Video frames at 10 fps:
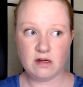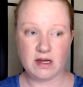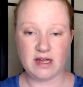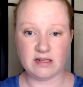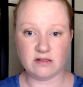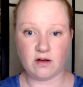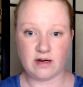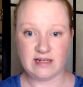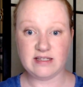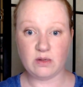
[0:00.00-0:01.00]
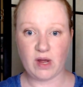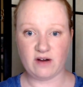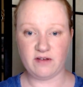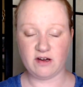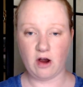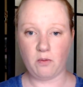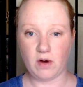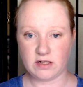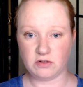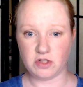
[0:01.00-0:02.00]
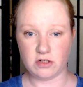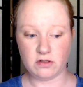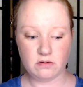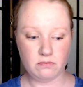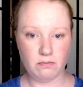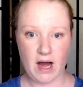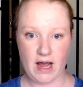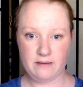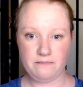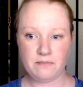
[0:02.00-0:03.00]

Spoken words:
is an easy way to figure out what you should buy.